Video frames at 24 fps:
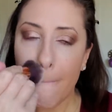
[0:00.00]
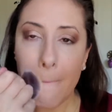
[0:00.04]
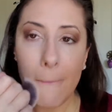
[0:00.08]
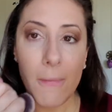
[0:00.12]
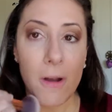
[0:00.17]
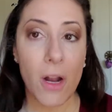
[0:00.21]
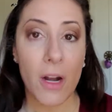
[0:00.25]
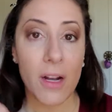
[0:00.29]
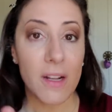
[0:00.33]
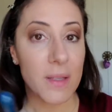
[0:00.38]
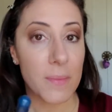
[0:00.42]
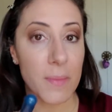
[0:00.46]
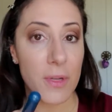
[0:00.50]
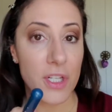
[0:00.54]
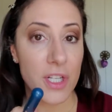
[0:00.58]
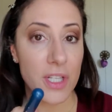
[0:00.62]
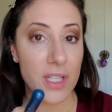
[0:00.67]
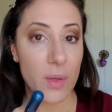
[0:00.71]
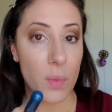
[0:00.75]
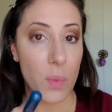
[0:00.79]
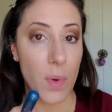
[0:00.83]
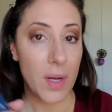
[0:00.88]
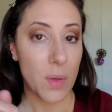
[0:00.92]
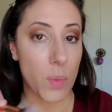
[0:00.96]
Not as much
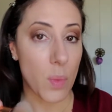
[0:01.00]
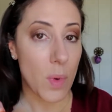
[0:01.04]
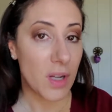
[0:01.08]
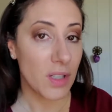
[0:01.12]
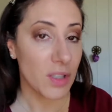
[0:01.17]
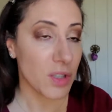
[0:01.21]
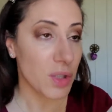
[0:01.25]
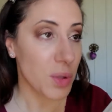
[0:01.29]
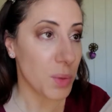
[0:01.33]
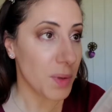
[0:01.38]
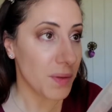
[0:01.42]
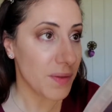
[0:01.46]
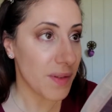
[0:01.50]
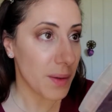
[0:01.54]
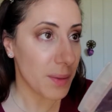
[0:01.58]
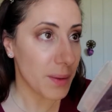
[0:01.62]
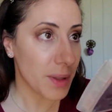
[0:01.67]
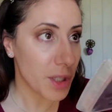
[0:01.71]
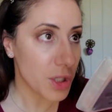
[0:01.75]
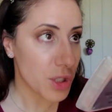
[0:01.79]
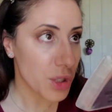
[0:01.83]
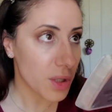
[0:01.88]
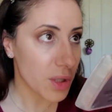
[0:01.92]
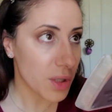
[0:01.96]
as the Wet n Wild Dewy
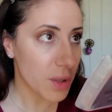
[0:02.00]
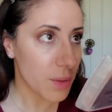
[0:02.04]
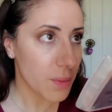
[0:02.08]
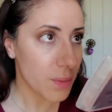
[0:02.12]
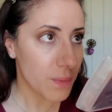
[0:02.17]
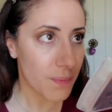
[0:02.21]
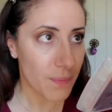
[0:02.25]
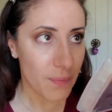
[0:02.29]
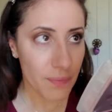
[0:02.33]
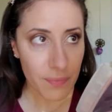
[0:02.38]
Foundation though.